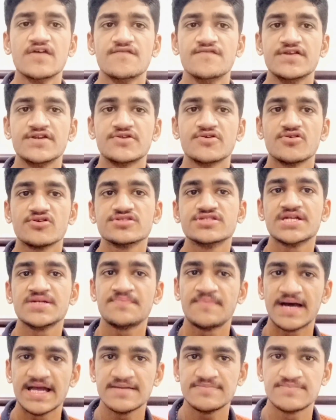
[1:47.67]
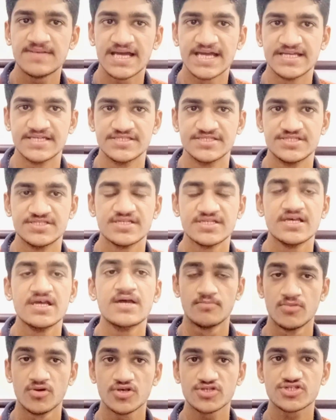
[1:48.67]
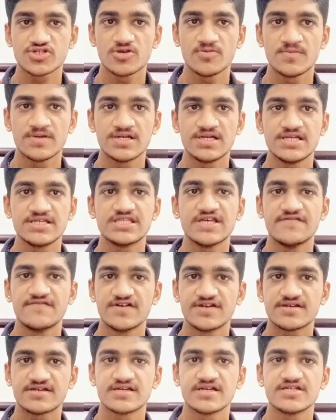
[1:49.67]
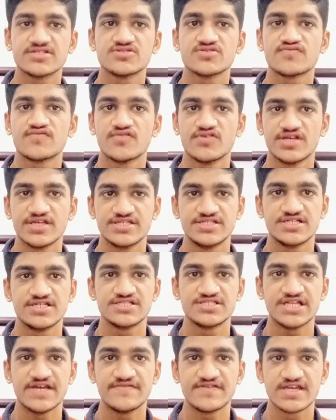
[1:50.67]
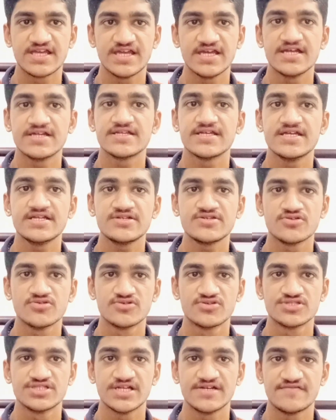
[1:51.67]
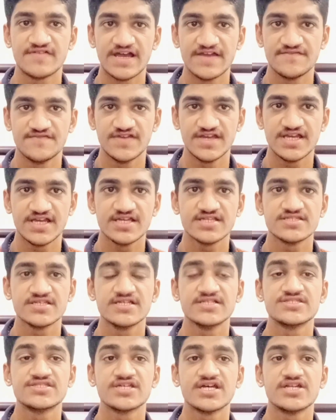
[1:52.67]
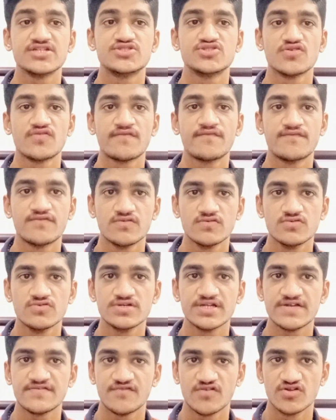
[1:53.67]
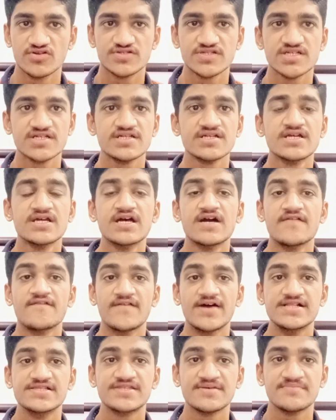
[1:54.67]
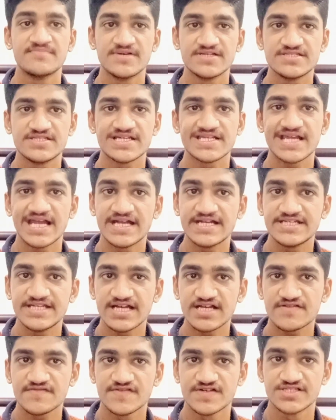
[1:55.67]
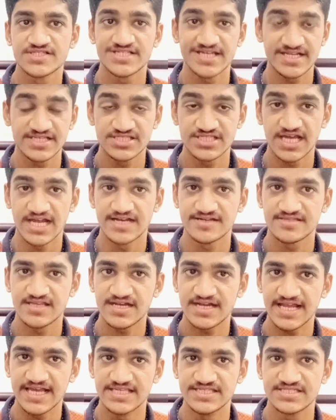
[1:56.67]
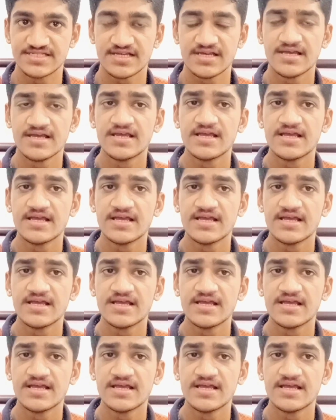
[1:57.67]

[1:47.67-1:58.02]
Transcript: windows and pipelines. Most commonly, the workers or foragers navigate indoors and driveways in search of food and water, while the mother and young ones are inside the nest.